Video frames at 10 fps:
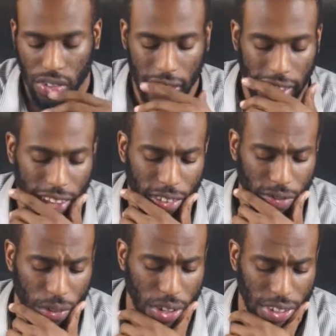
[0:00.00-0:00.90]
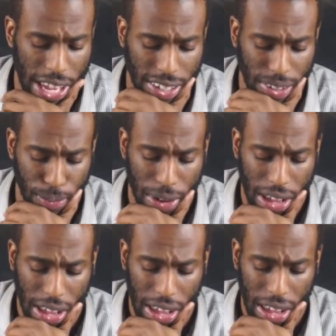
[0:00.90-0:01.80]
I think he was voice acted
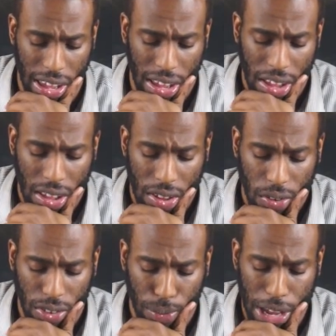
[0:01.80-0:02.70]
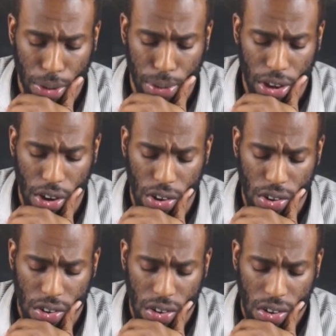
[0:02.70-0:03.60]
by, was it Michael B. Hall?